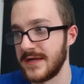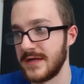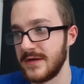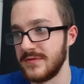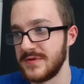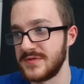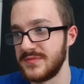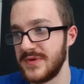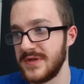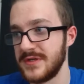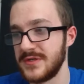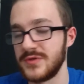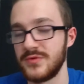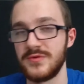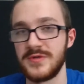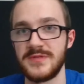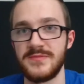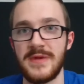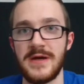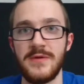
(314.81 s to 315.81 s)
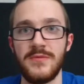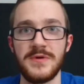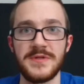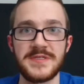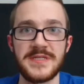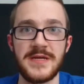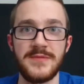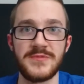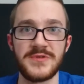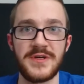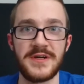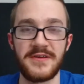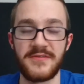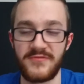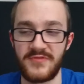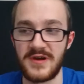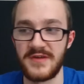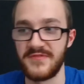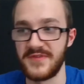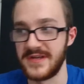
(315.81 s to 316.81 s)
you know, has been talked about what seems
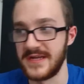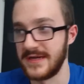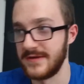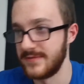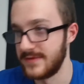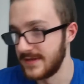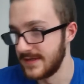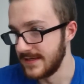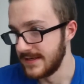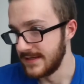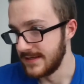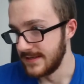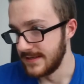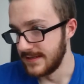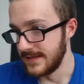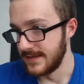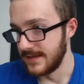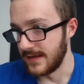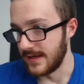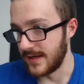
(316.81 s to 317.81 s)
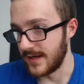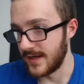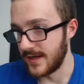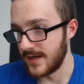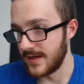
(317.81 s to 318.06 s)
like forever now.